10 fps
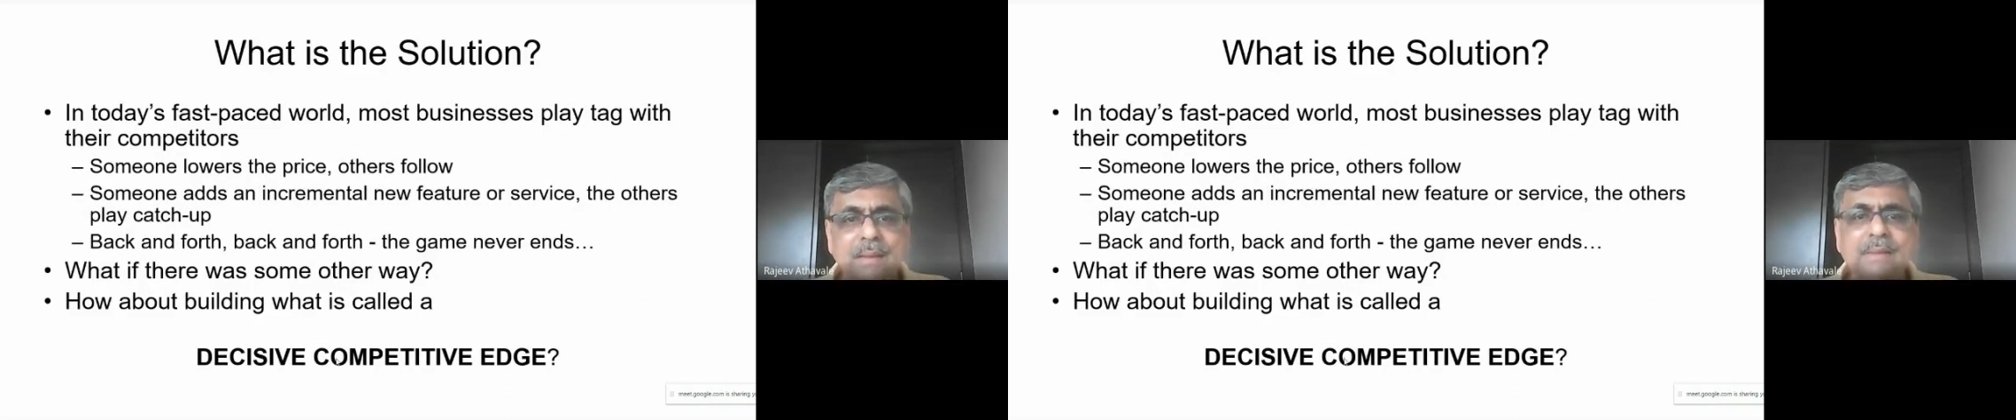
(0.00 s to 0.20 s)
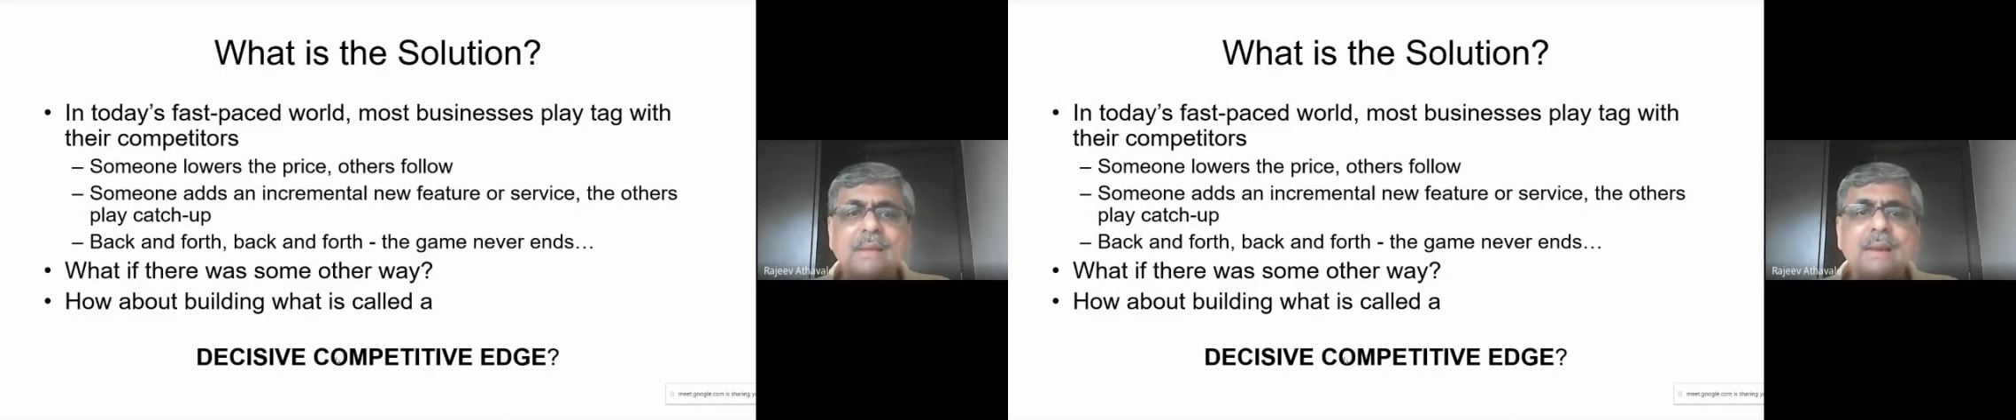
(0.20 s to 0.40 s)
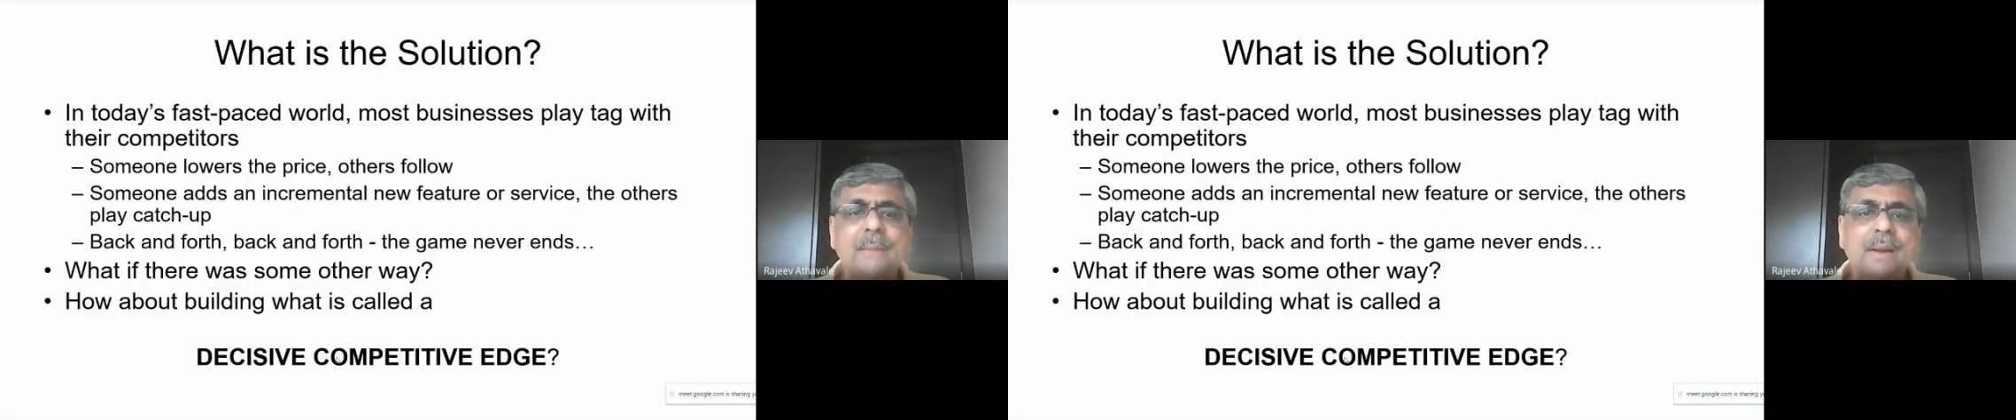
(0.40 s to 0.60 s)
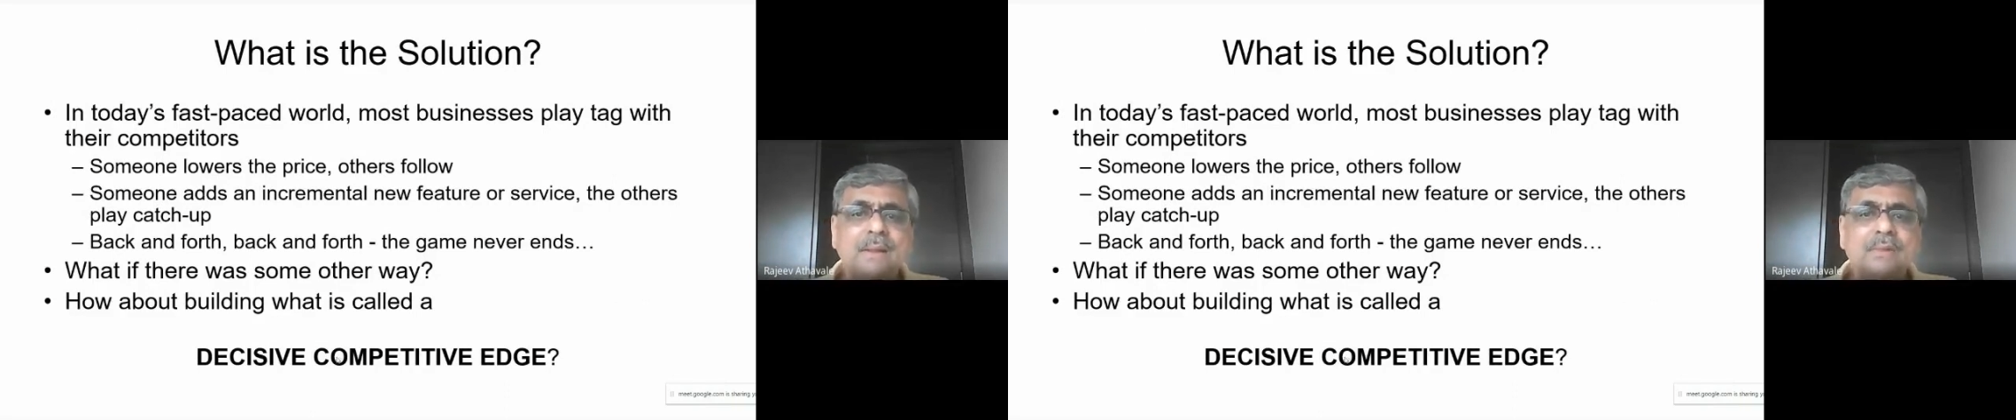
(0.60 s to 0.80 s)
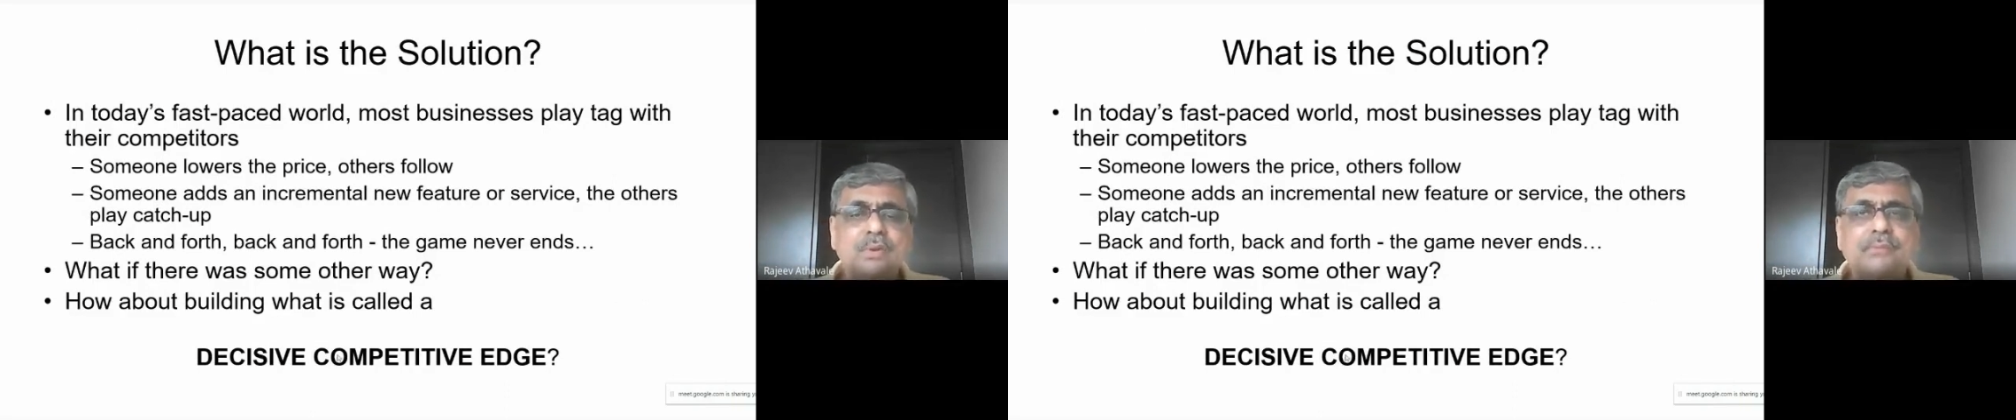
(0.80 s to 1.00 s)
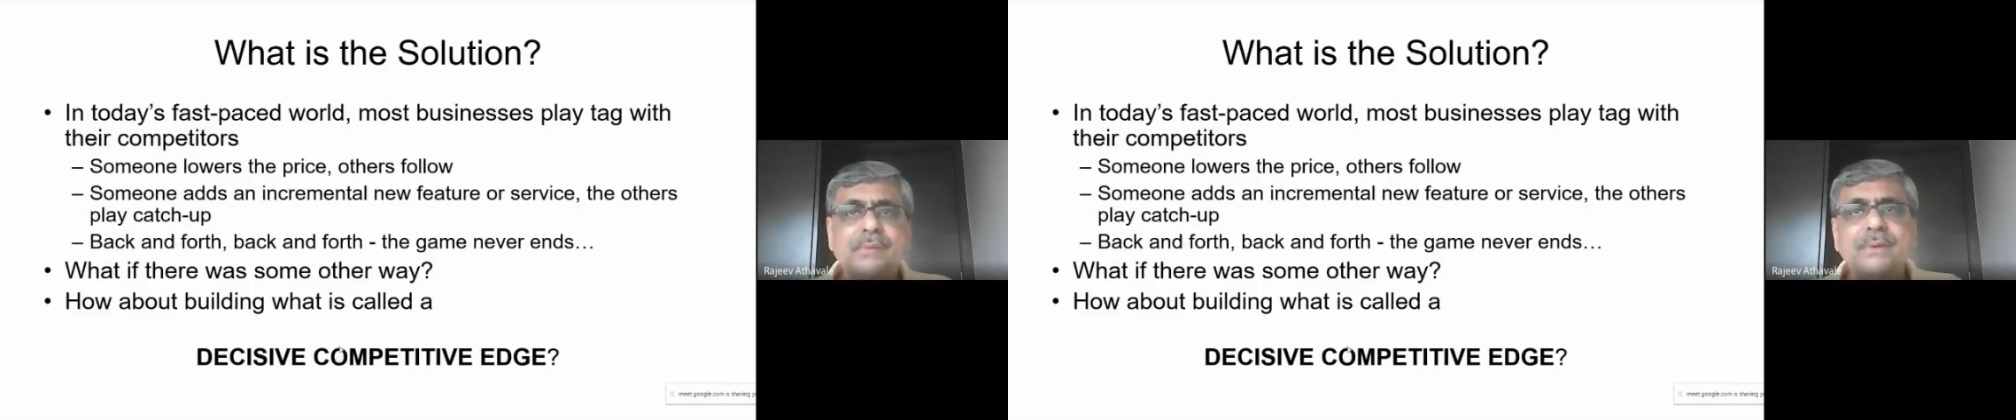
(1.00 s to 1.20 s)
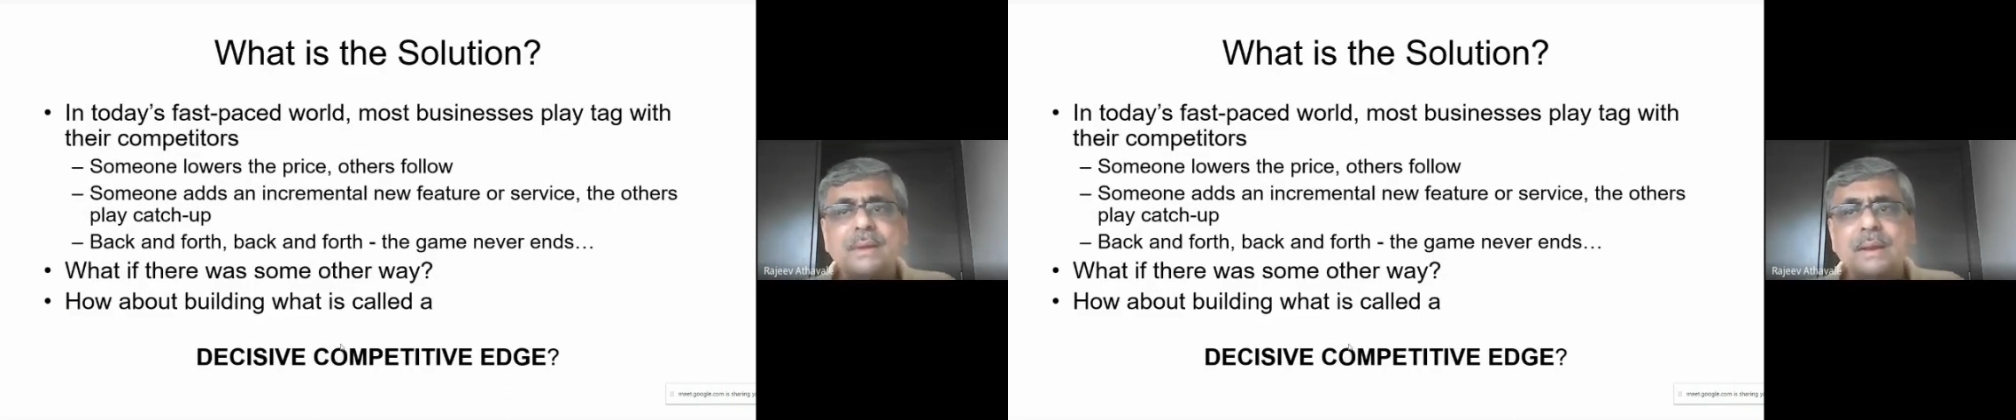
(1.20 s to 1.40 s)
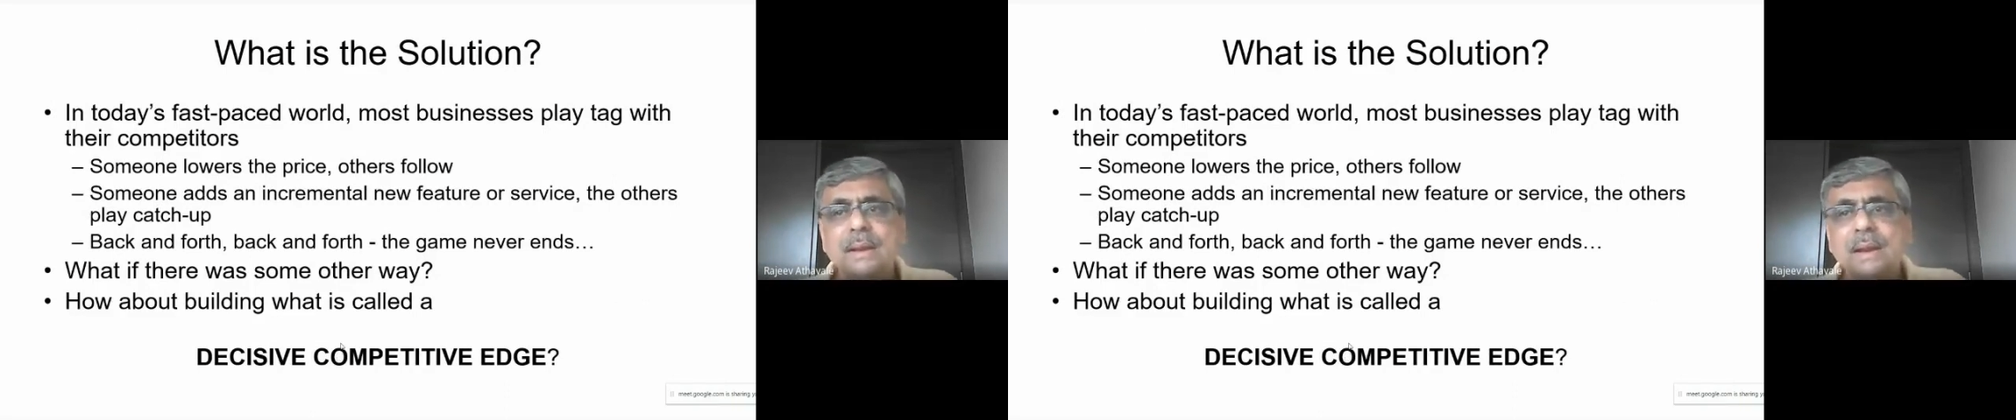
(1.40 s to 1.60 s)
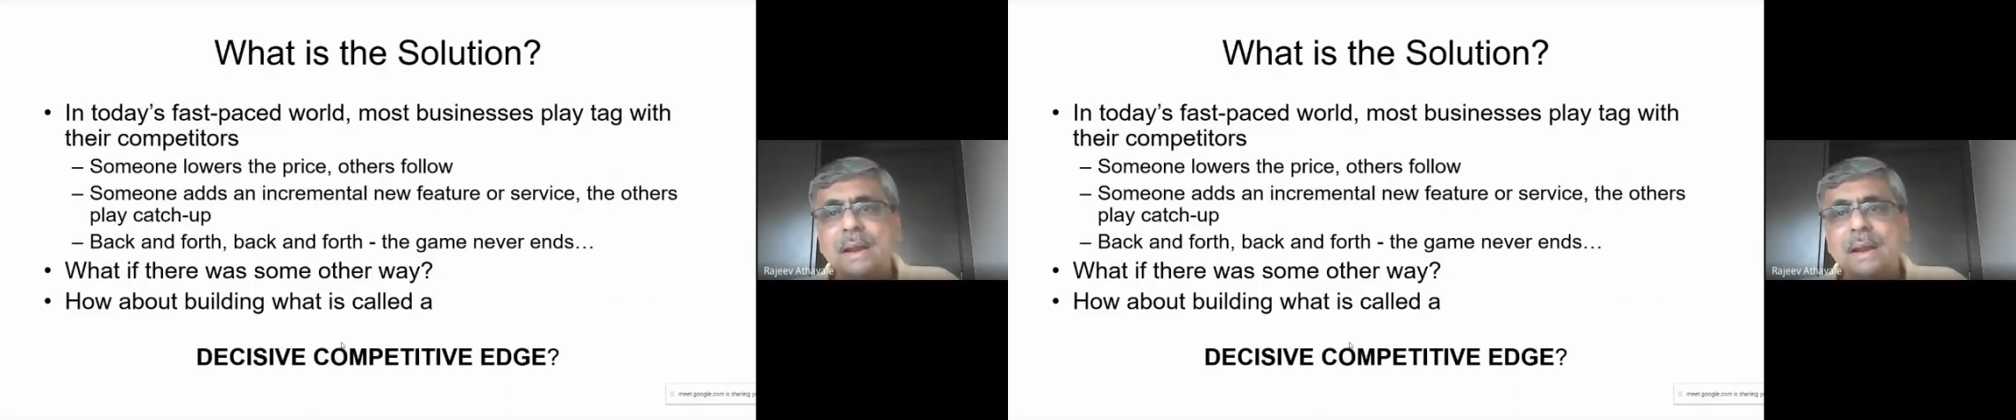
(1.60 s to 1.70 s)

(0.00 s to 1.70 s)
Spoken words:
incremental new feature